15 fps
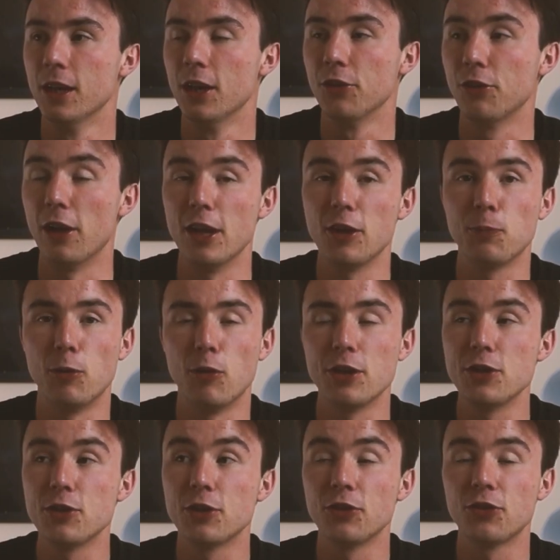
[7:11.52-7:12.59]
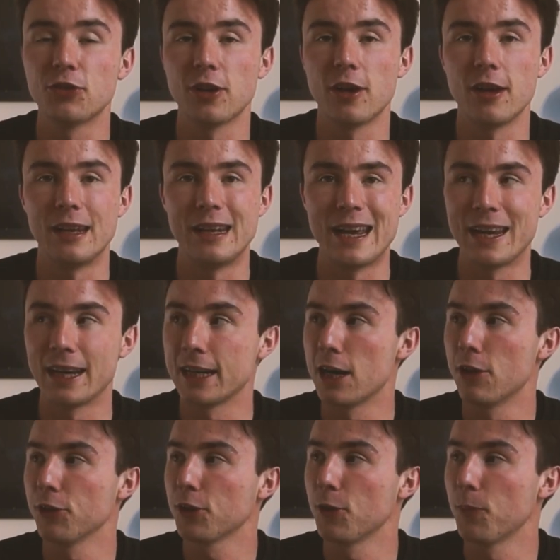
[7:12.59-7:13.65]
So at this point you could start laying
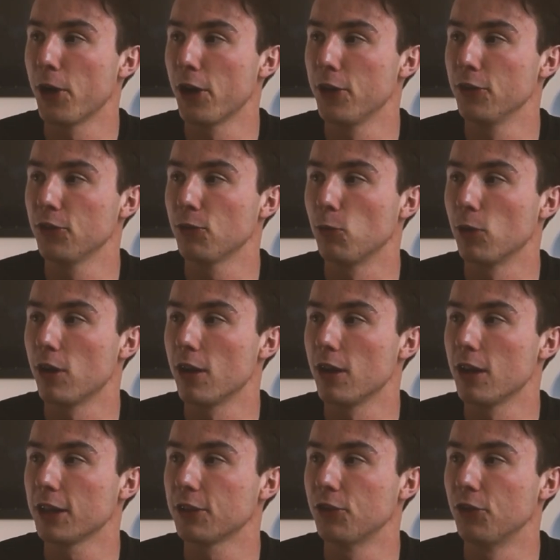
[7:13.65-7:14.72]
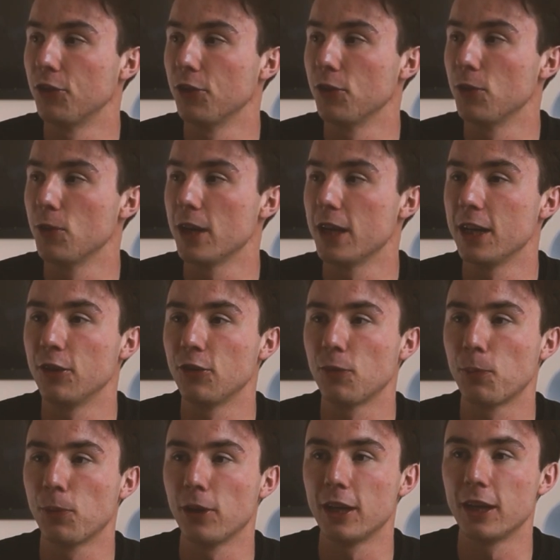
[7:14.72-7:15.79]
out the components. What I like to do is
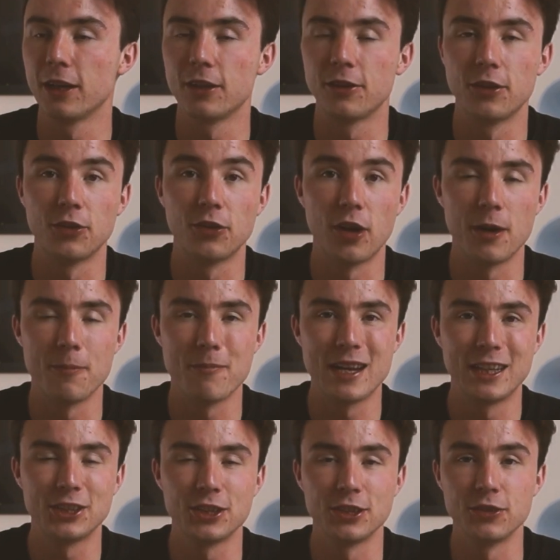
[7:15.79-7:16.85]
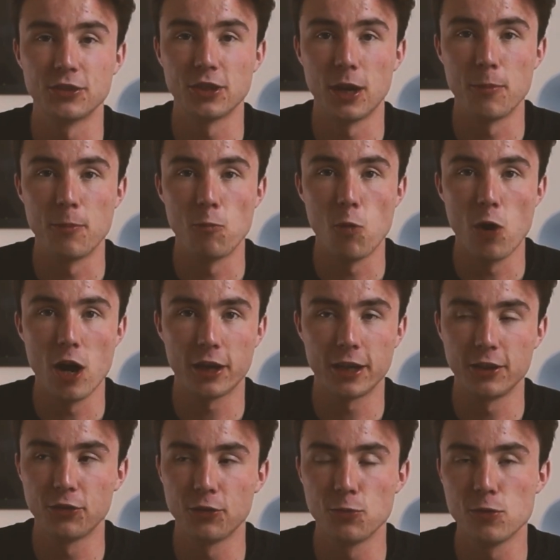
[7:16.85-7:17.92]
put in the dimensions I'm
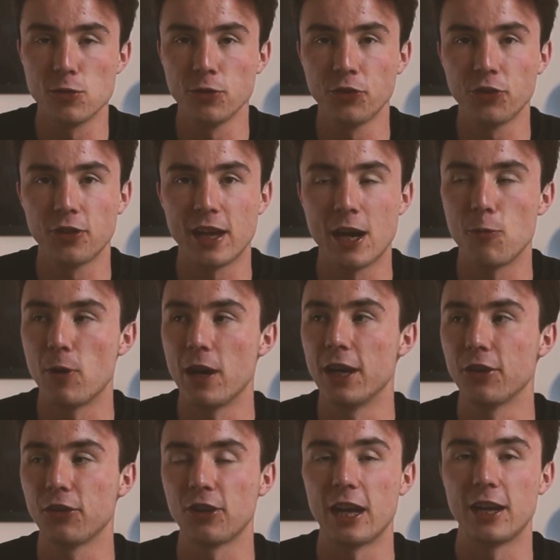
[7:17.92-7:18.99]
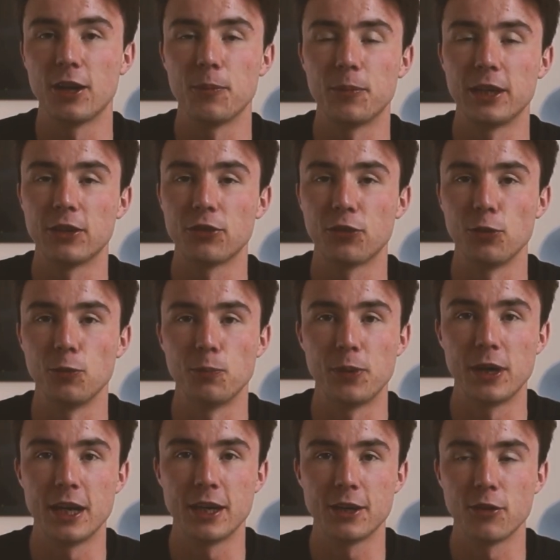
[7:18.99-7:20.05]
working towards, that way it doesn't end up being too
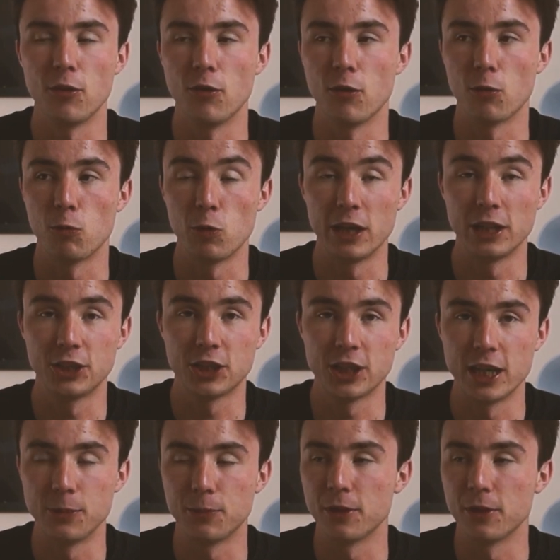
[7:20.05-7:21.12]
big or a weird shape